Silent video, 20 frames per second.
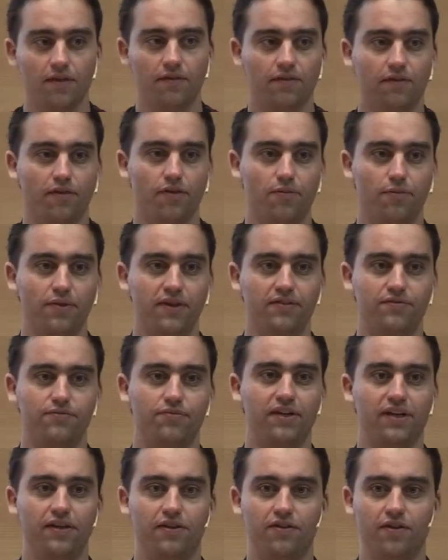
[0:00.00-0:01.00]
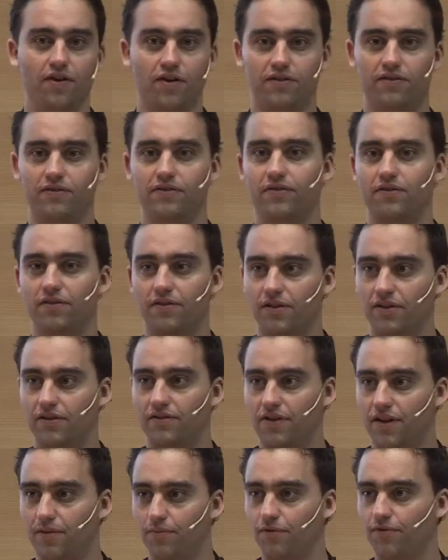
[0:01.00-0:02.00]
Flow3 is really not the
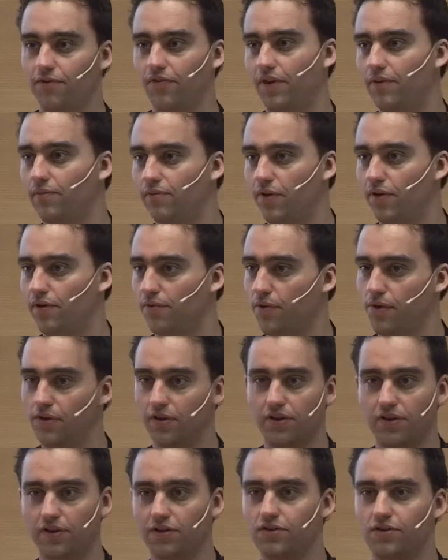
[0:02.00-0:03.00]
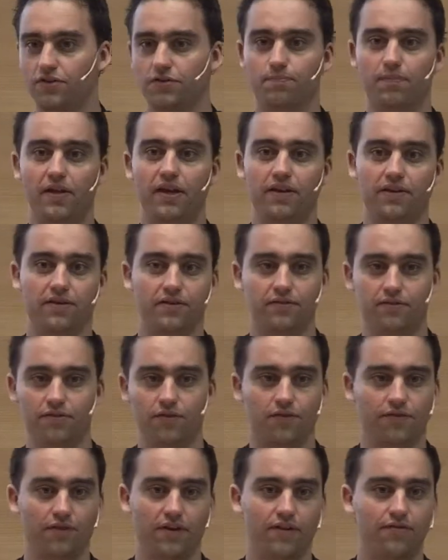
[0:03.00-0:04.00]
type of framework where you can just pick
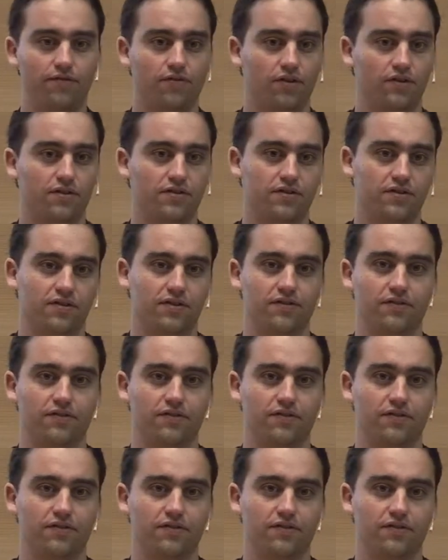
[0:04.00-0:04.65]
your favorite